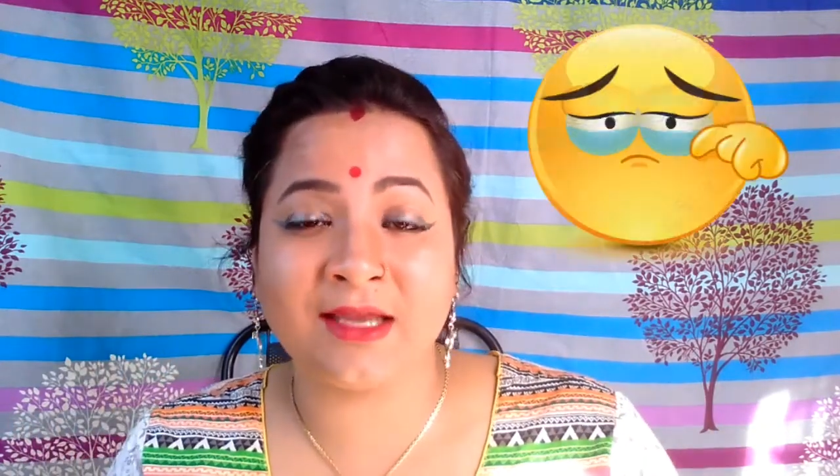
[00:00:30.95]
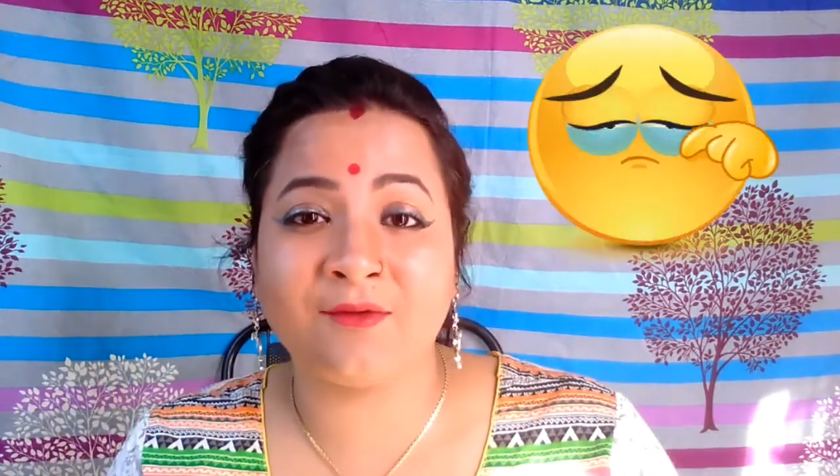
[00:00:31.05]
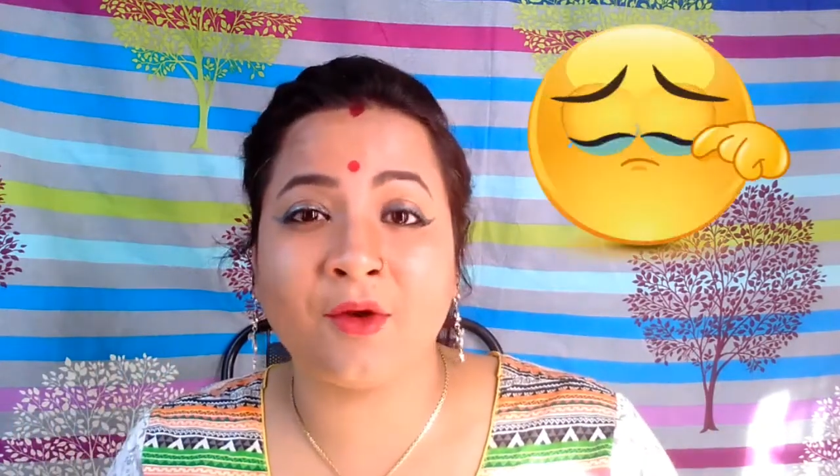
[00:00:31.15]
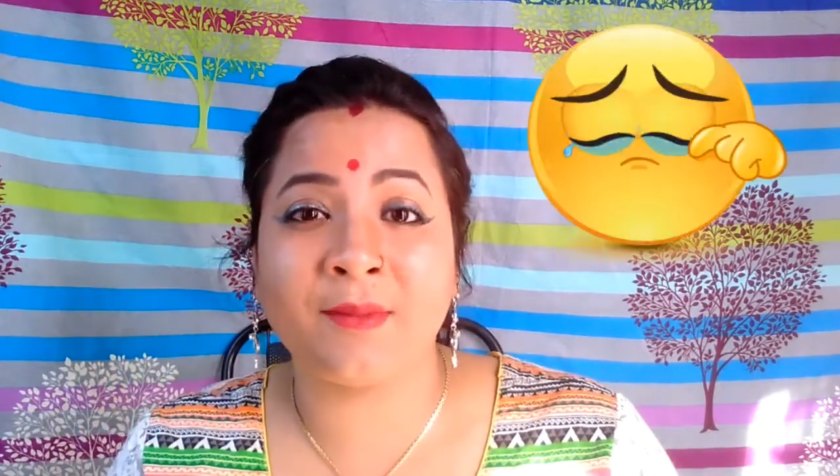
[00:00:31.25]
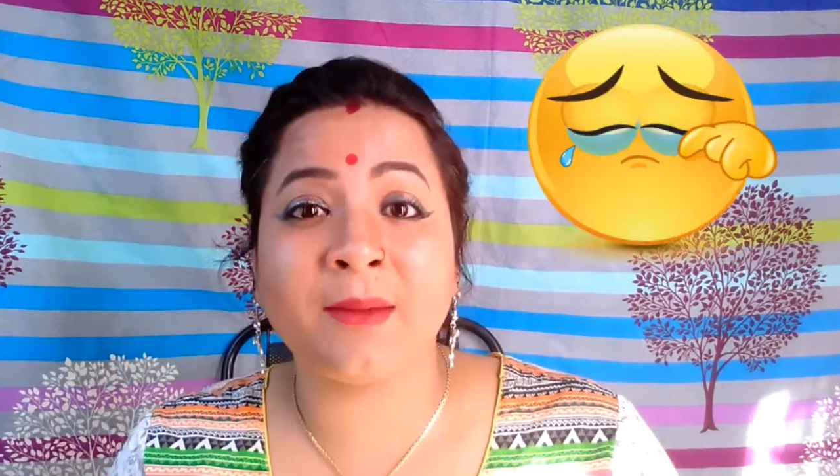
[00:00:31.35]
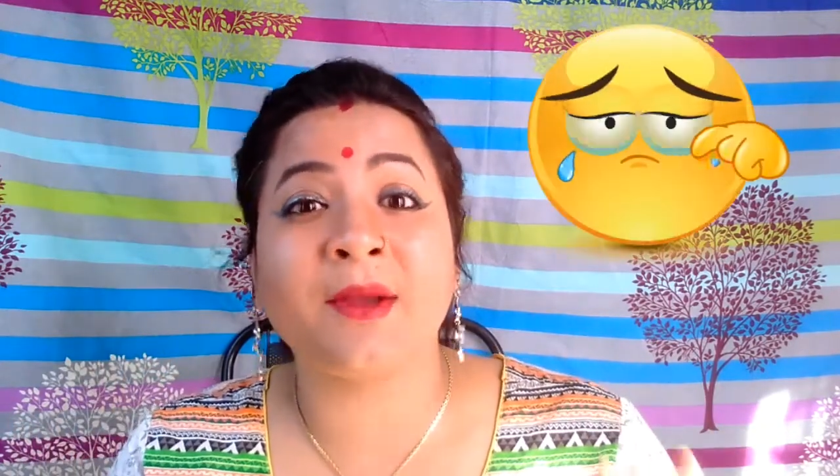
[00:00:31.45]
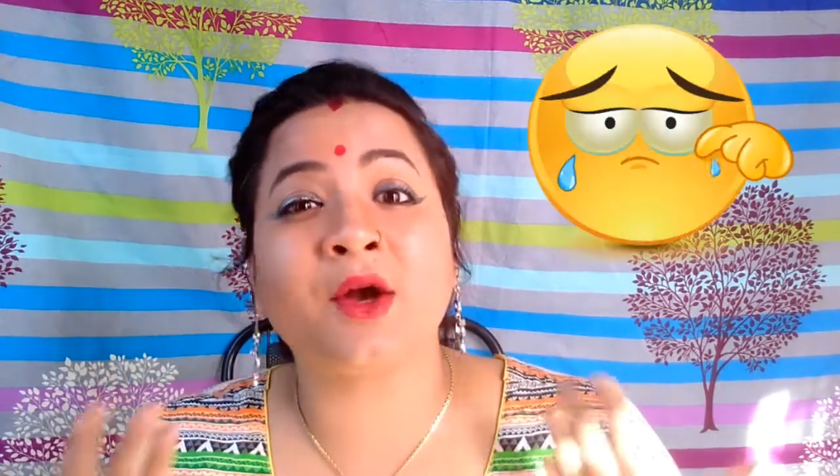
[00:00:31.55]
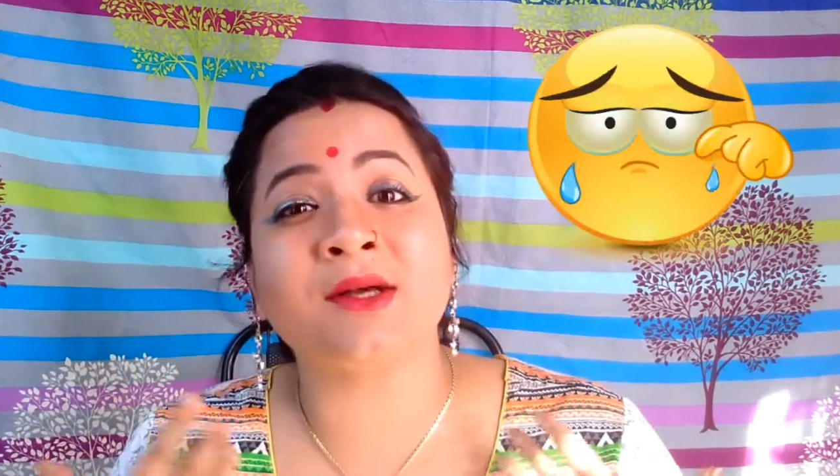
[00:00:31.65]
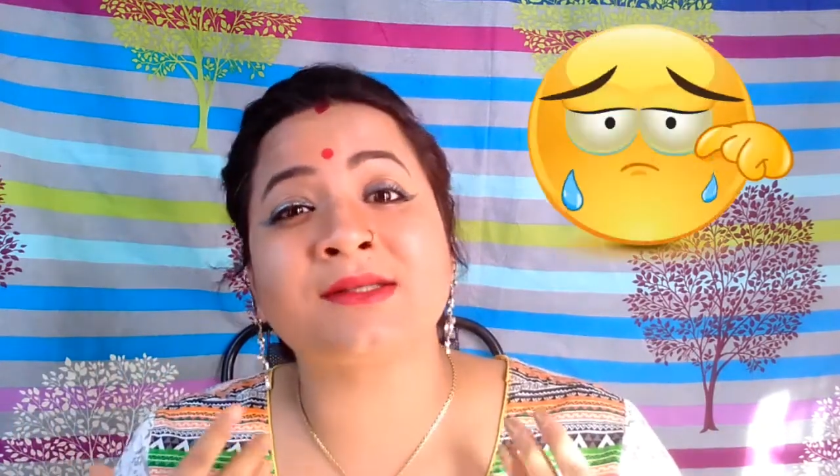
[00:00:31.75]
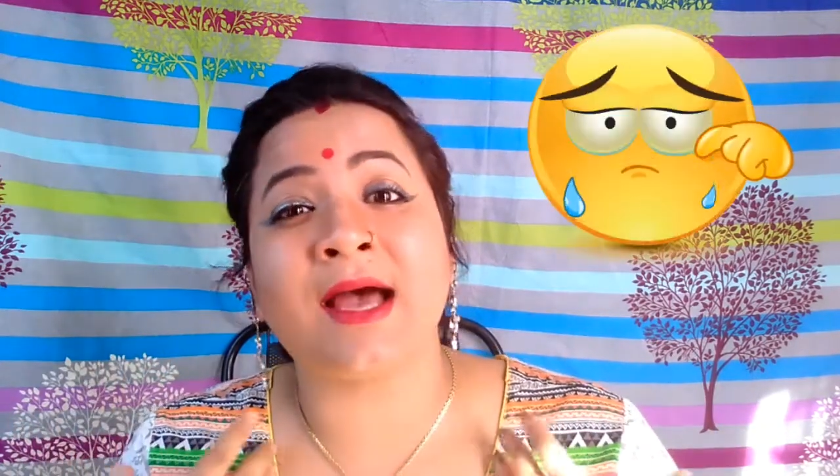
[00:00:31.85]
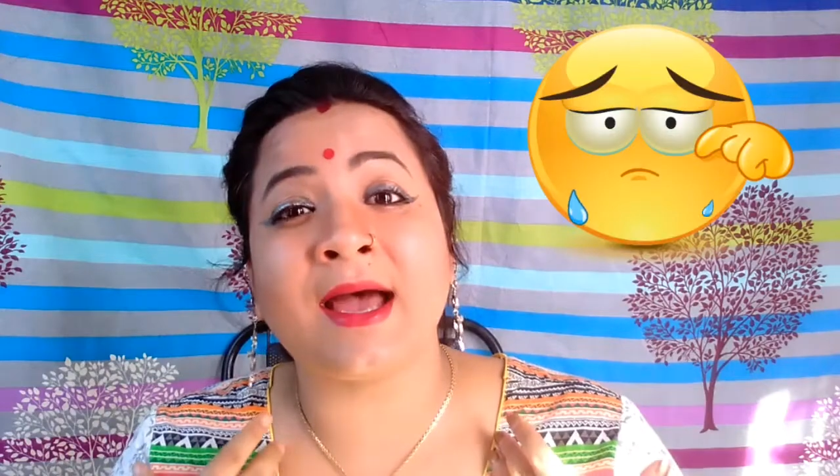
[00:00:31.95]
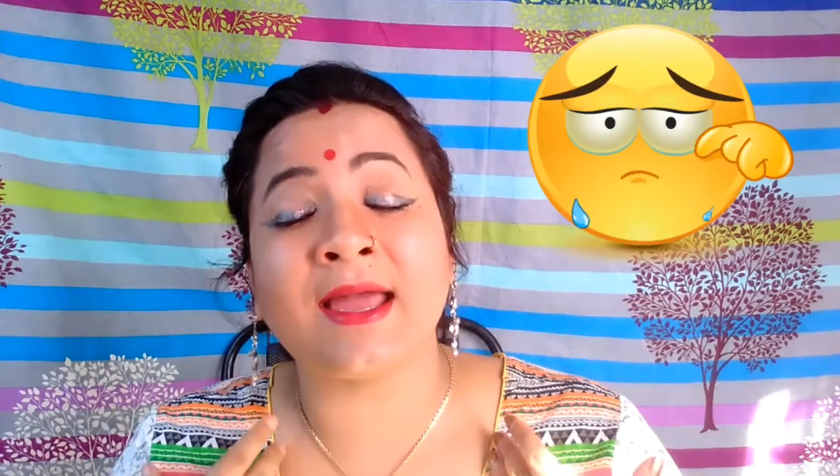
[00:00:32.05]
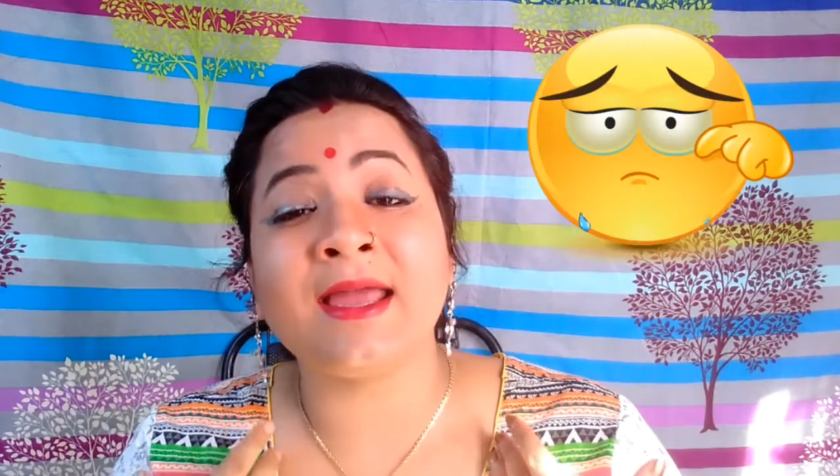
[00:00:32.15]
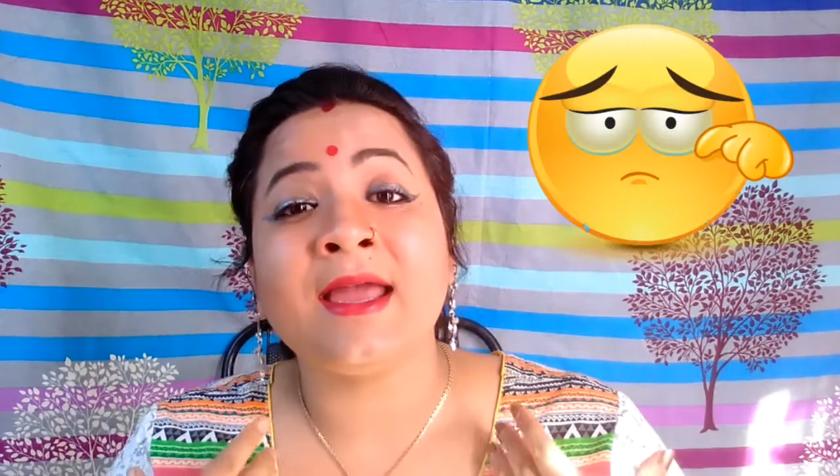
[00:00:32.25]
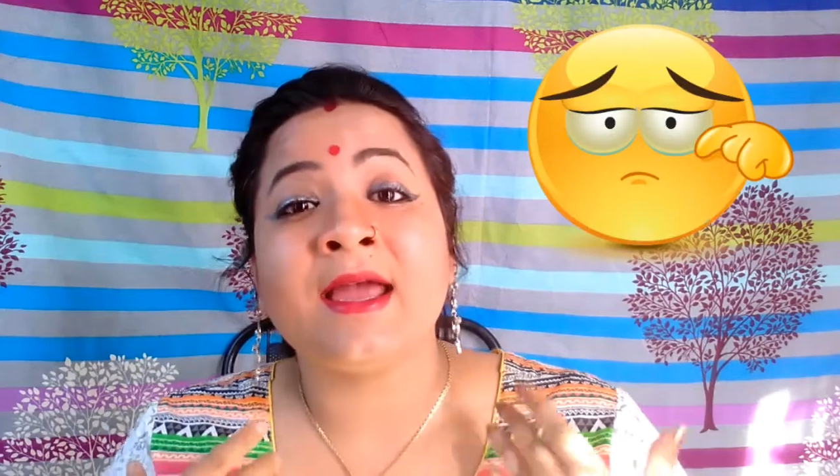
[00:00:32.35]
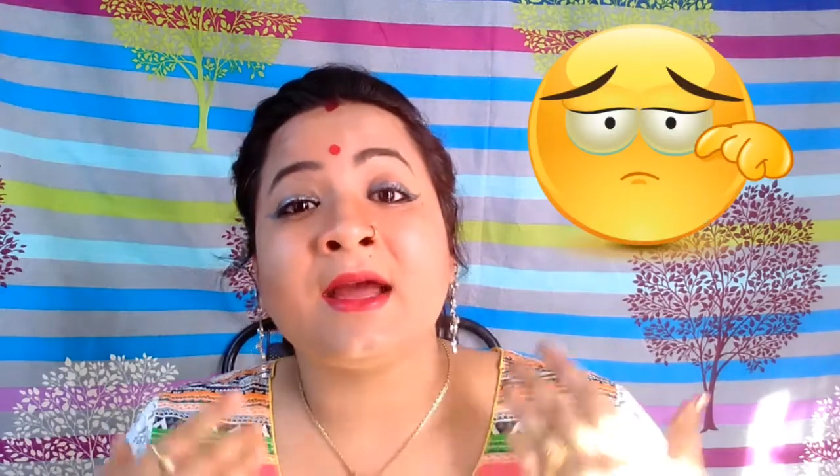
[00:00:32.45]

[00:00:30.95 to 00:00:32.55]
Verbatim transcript: thing for me because I